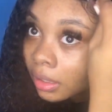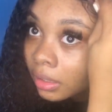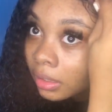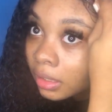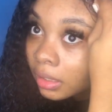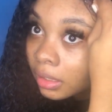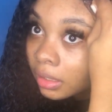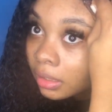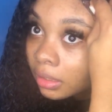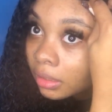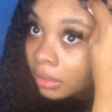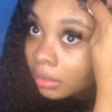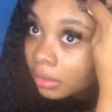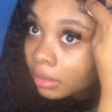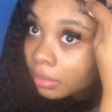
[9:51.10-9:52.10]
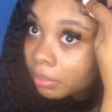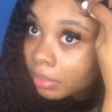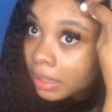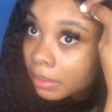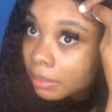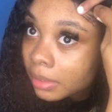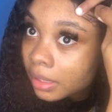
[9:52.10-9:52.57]
Getting good
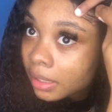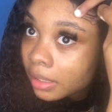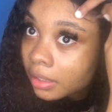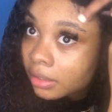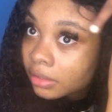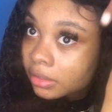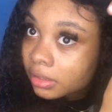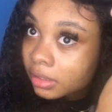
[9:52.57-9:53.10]
baby hairs